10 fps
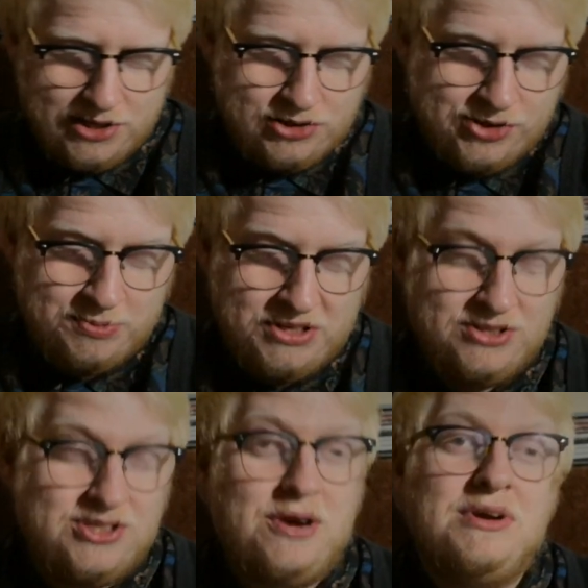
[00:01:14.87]
just
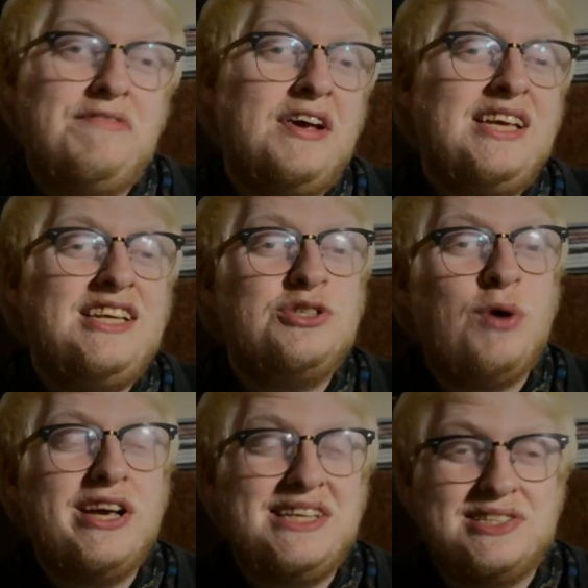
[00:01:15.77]
because I don't want to thank you
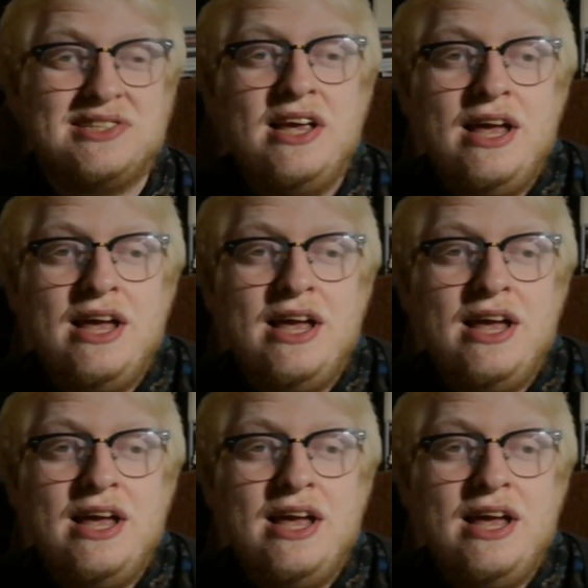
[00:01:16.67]
twice.